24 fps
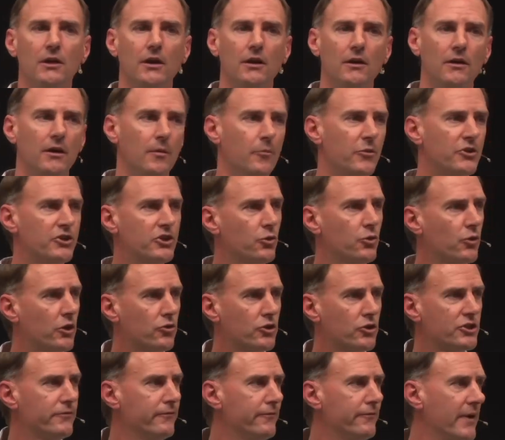a mature
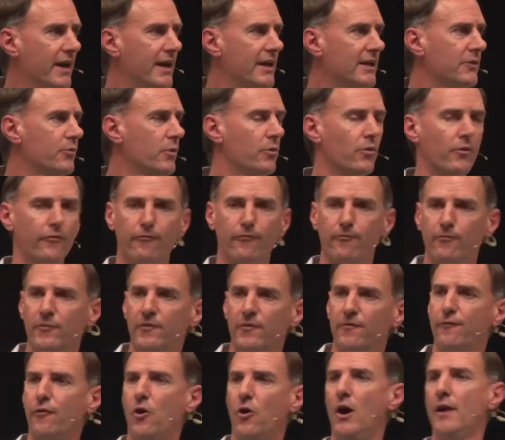Christian faith. We want
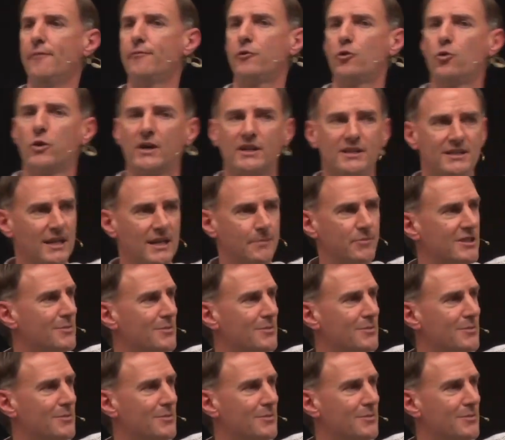5 quick steps